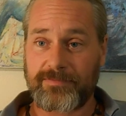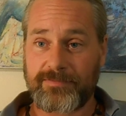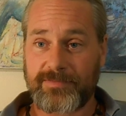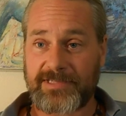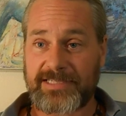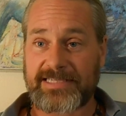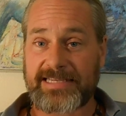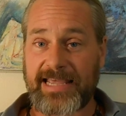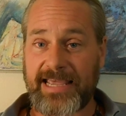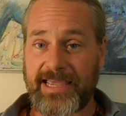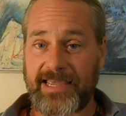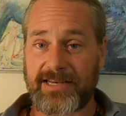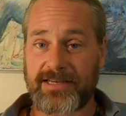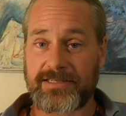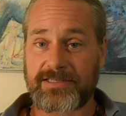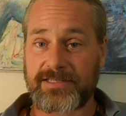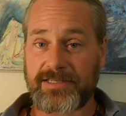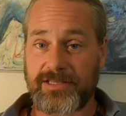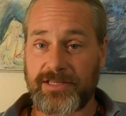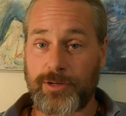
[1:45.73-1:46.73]
say it,
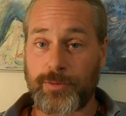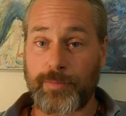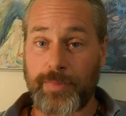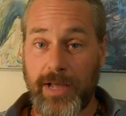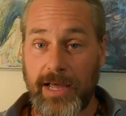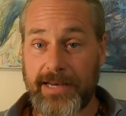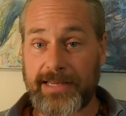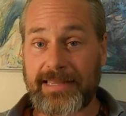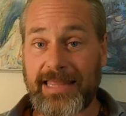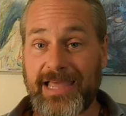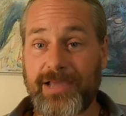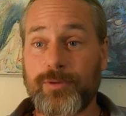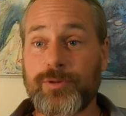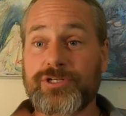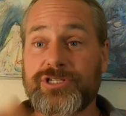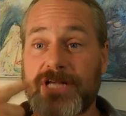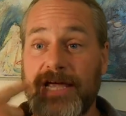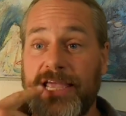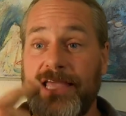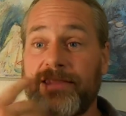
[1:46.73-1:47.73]
it's in their body
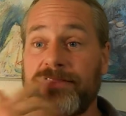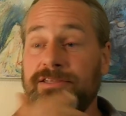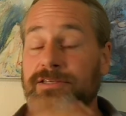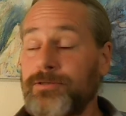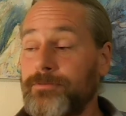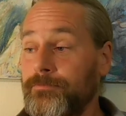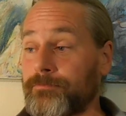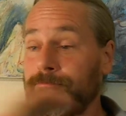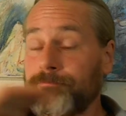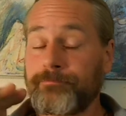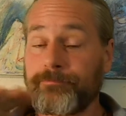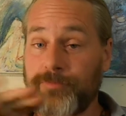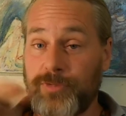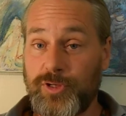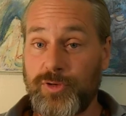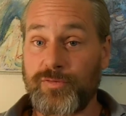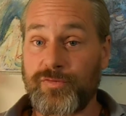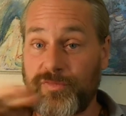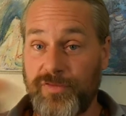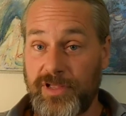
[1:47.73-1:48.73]
language, and
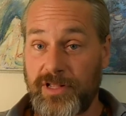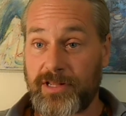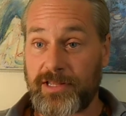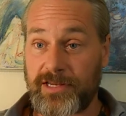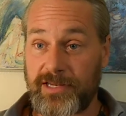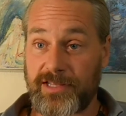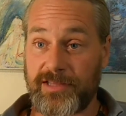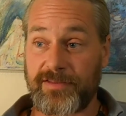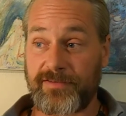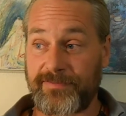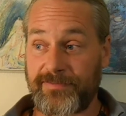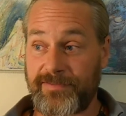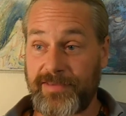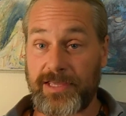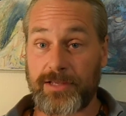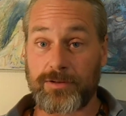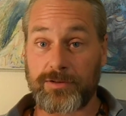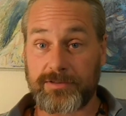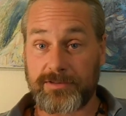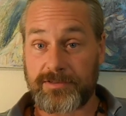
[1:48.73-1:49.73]
you feel it in the
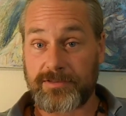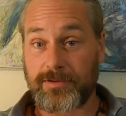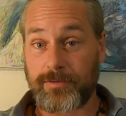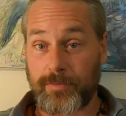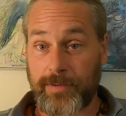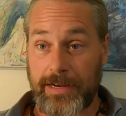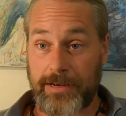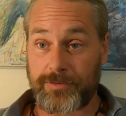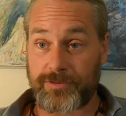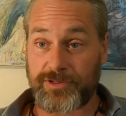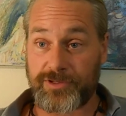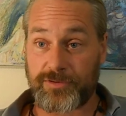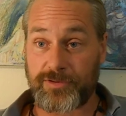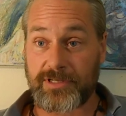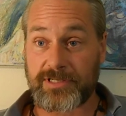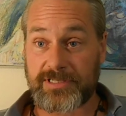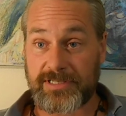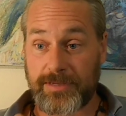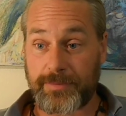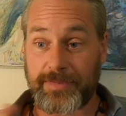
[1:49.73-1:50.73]
field around you
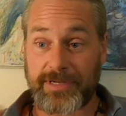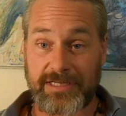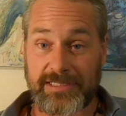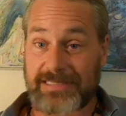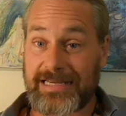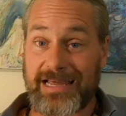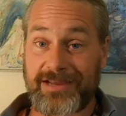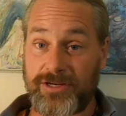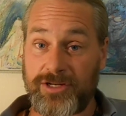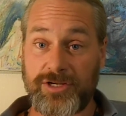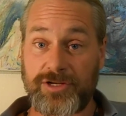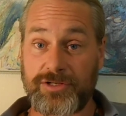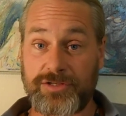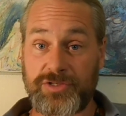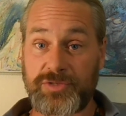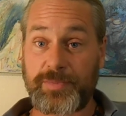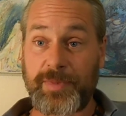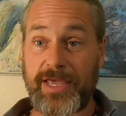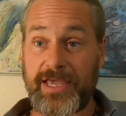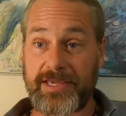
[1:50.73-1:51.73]
that somebody's not in a good
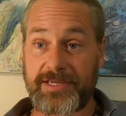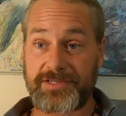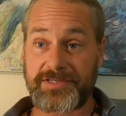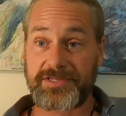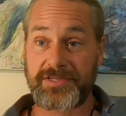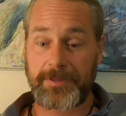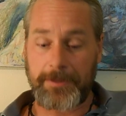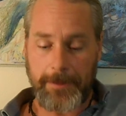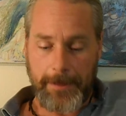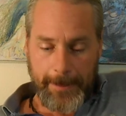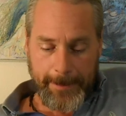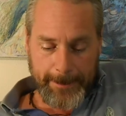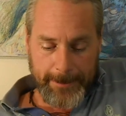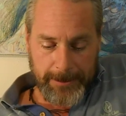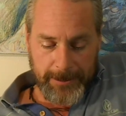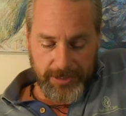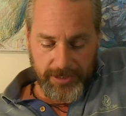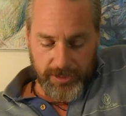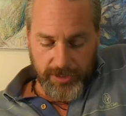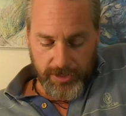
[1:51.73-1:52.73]
space.
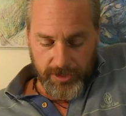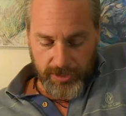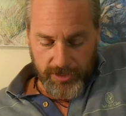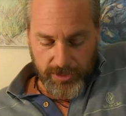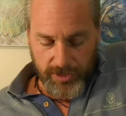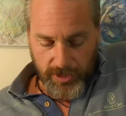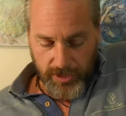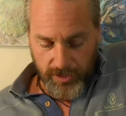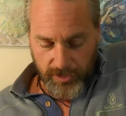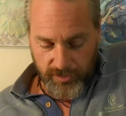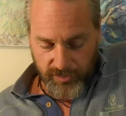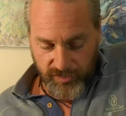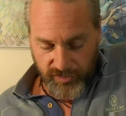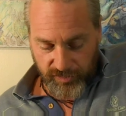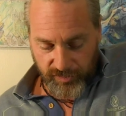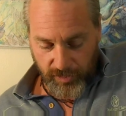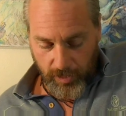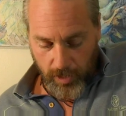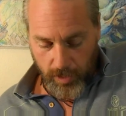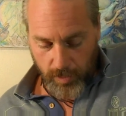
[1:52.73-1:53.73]

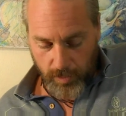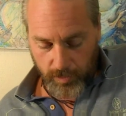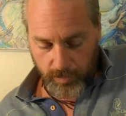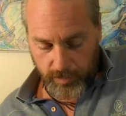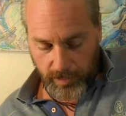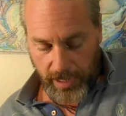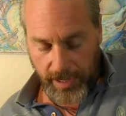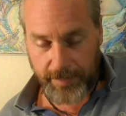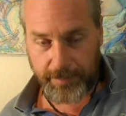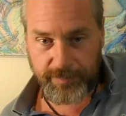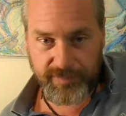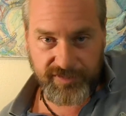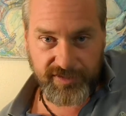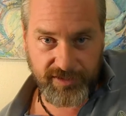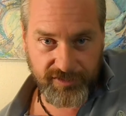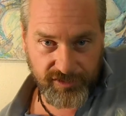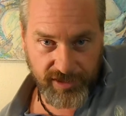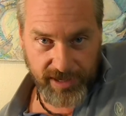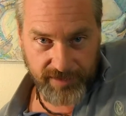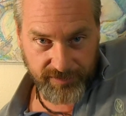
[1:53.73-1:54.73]
So I'm
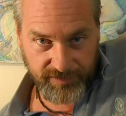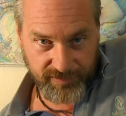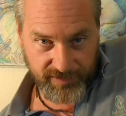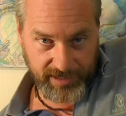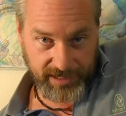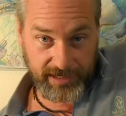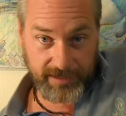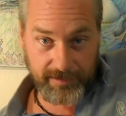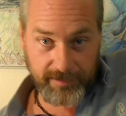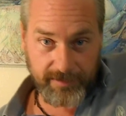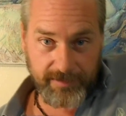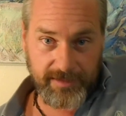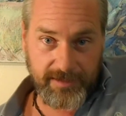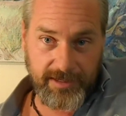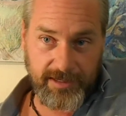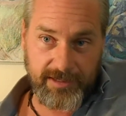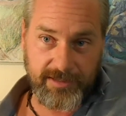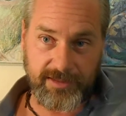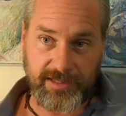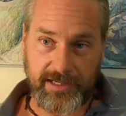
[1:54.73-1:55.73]
suggesting
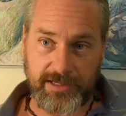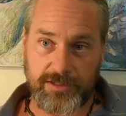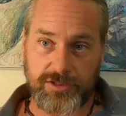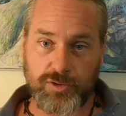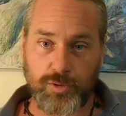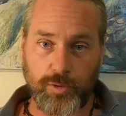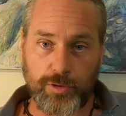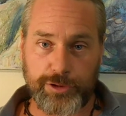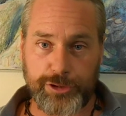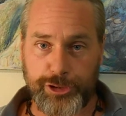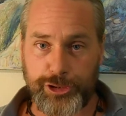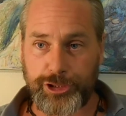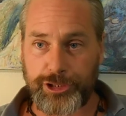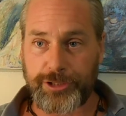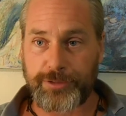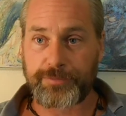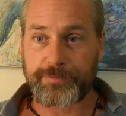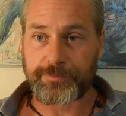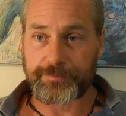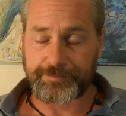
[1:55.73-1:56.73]
that, that
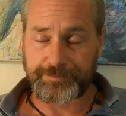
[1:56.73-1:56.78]
torsion